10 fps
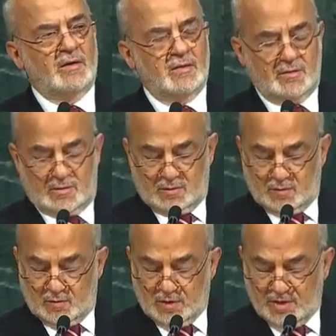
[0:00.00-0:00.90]
for
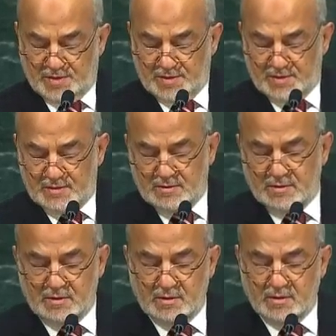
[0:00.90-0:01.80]
his wise
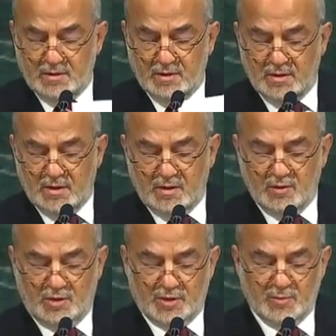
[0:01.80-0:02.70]
management and
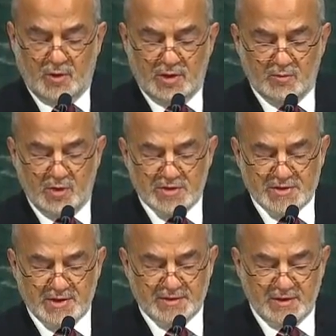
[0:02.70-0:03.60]
guidance of the work
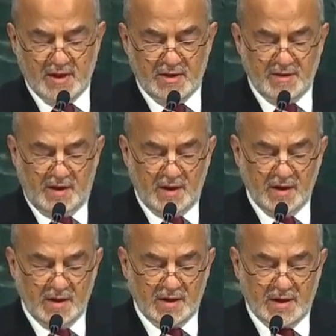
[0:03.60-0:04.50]
of the
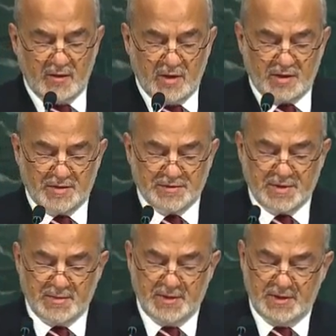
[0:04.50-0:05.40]
General
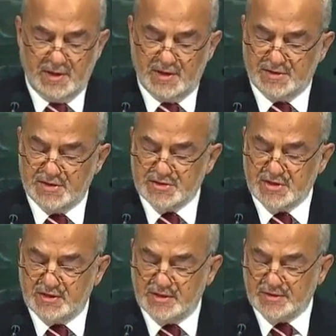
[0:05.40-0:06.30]
Assembly during its
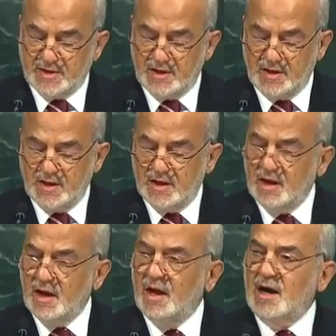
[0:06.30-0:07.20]
71st
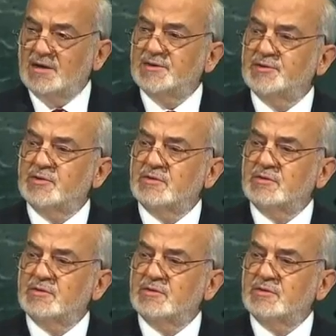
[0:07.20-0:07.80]
session.